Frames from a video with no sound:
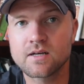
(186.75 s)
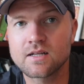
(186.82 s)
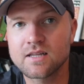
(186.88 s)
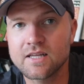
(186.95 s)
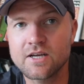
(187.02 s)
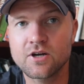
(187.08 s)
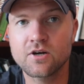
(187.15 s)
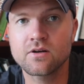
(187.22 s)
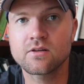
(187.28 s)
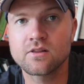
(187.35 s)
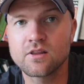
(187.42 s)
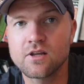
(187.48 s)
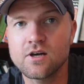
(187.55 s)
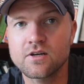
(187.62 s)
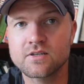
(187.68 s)
clear
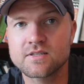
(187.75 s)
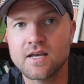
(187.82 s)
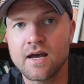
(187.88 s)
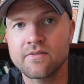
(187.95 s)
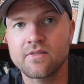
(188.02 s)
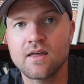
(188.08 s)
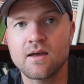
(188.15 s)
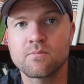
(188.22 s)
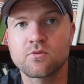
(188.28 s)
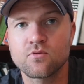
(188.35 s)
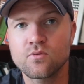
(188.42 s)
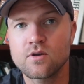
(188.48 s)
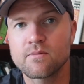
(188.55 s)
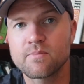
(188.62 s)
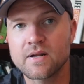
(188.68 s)
looks at them
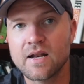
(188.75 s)
through your